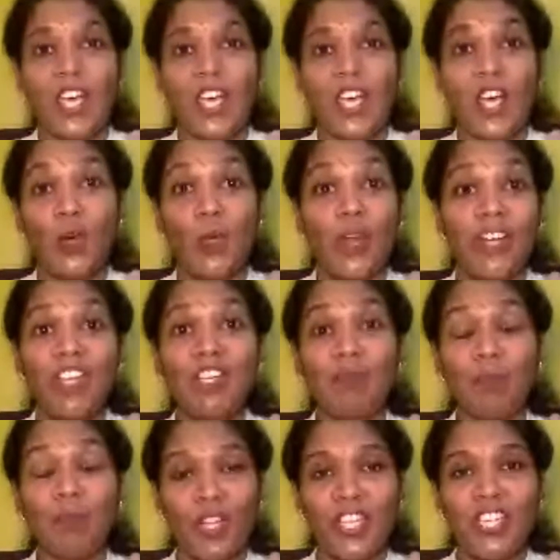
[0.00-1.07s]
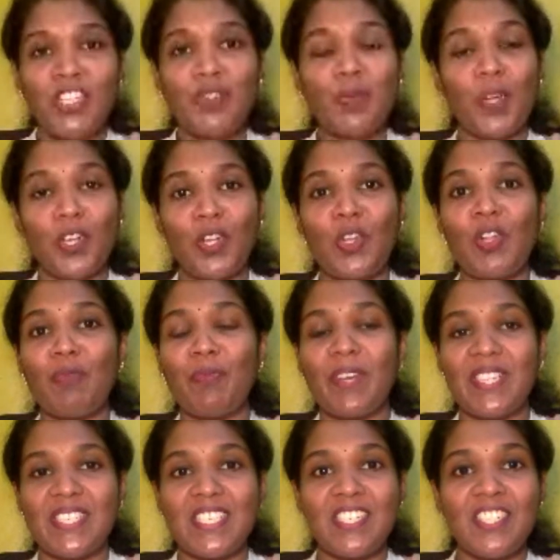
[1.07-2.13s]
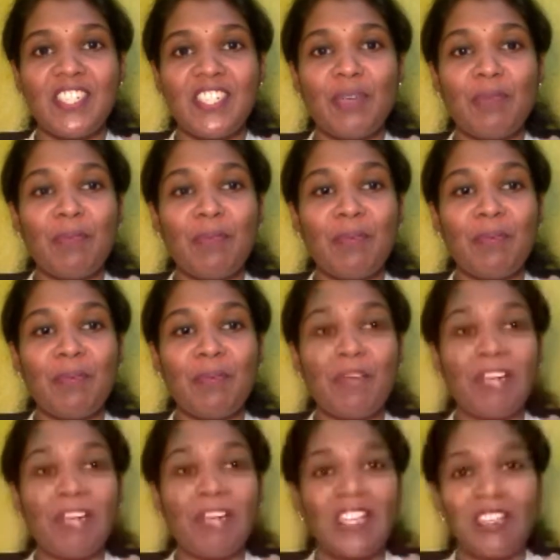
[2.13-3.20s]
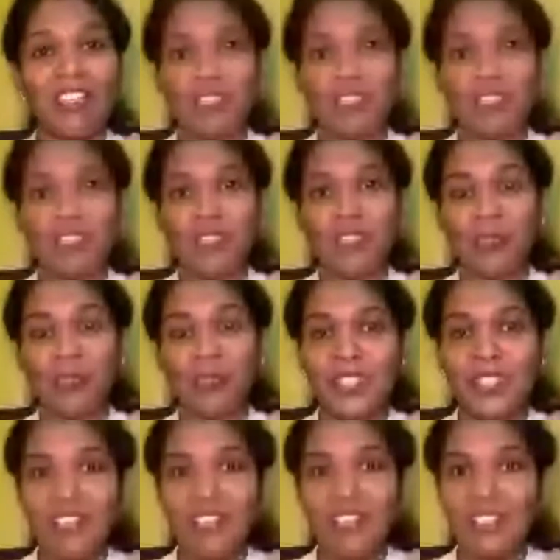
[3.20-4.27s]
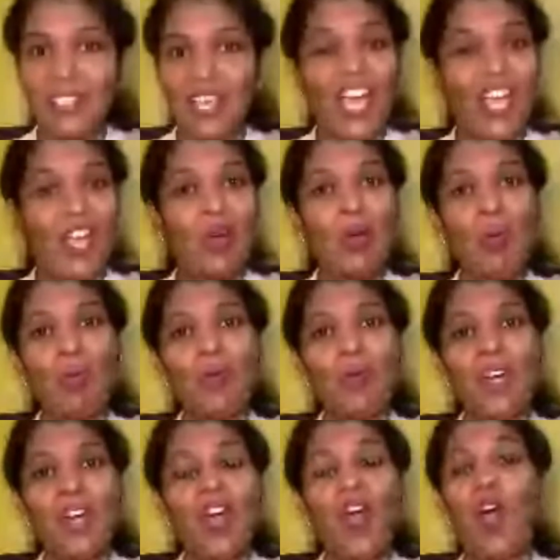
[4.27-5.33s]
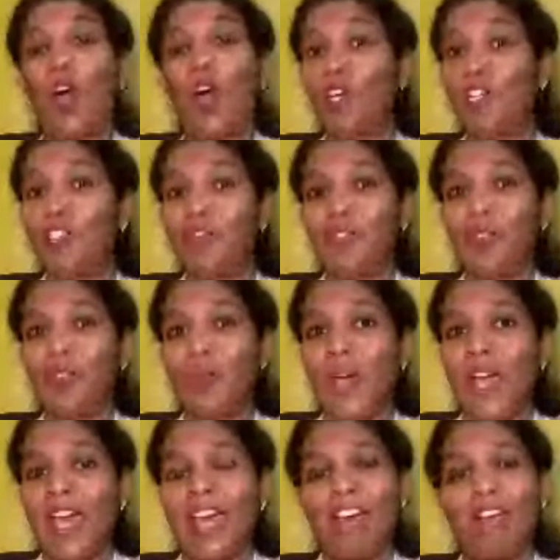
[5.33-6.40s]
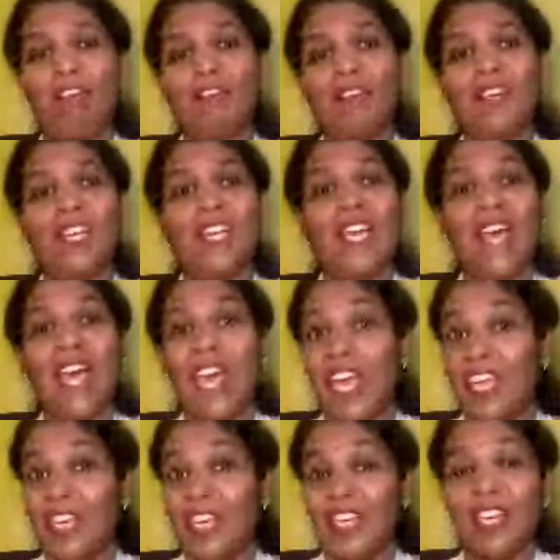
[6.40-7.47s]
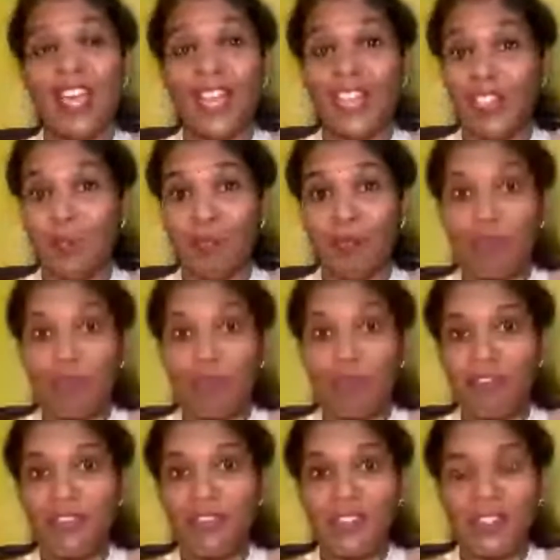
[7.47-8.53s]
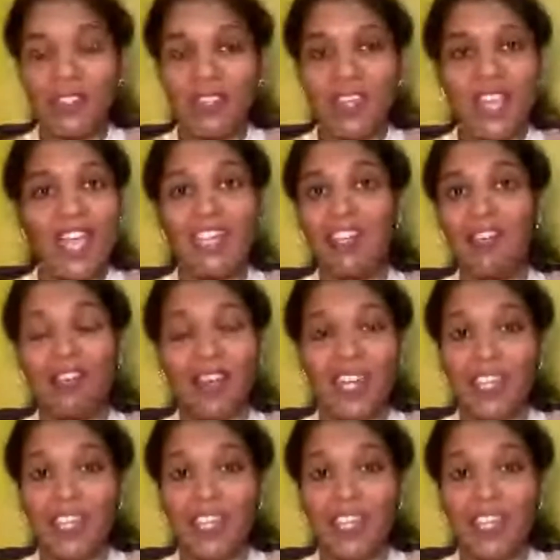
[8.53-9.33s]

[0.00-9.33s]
a very good morning to one and all present here, my dear students. I hope all of you have had a healthy breakfast and are ready for today's session.